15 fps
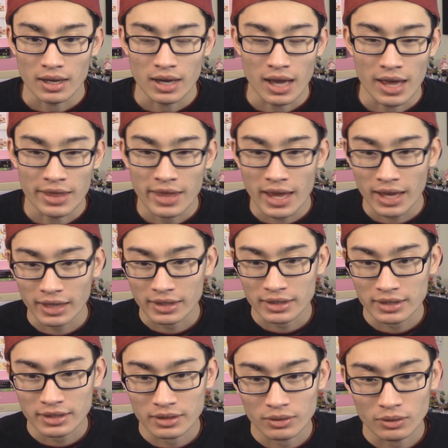And
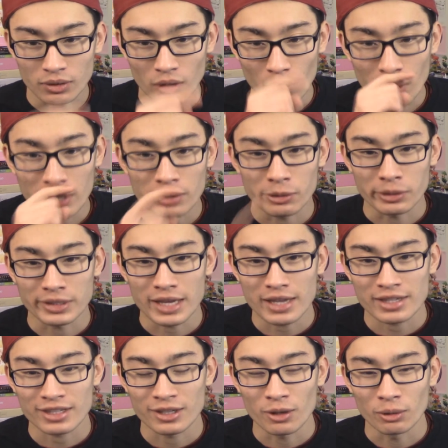that's. Oh, wait, is that
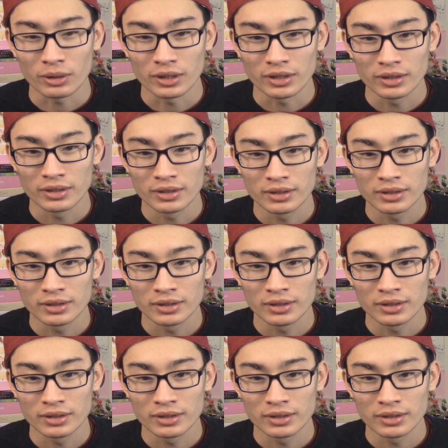Ciola?